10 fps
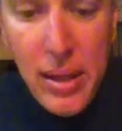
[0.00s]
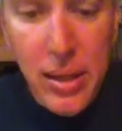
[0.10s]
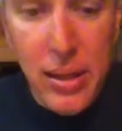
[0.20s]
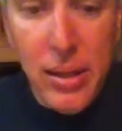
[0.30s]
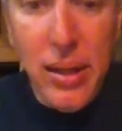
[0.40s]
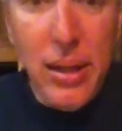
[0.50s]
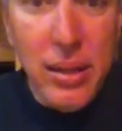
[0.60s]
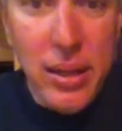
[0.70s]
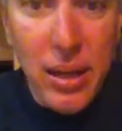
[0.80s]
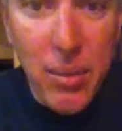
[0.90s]
and
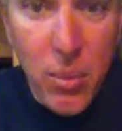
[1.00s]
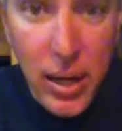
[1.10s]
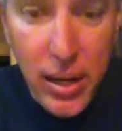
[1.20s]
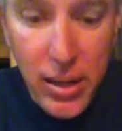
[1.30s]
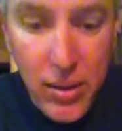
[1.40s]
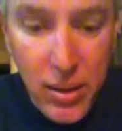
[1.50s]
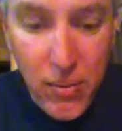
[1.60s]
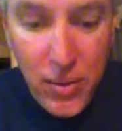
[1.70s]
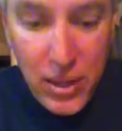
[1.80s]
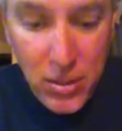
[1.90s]
now I'm ready to
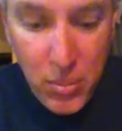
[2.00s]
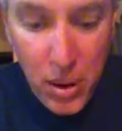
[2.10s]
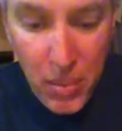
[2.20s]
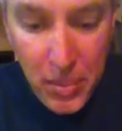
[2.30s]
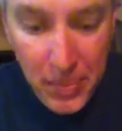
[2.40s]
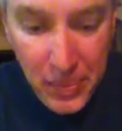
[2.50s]
fix the problem.